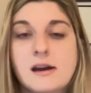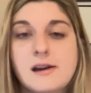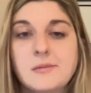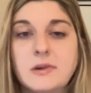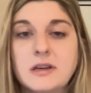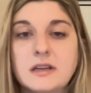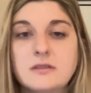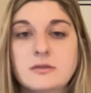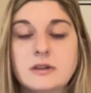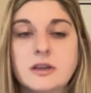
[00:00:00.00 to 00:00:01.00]
um, and
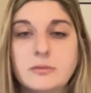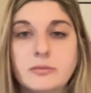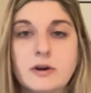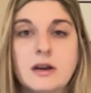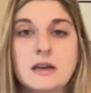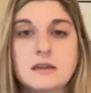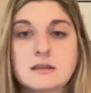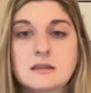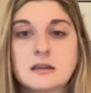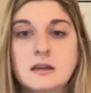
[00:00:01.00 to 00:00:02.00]
he's really
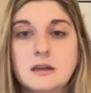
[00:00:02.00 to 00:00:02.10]
embraced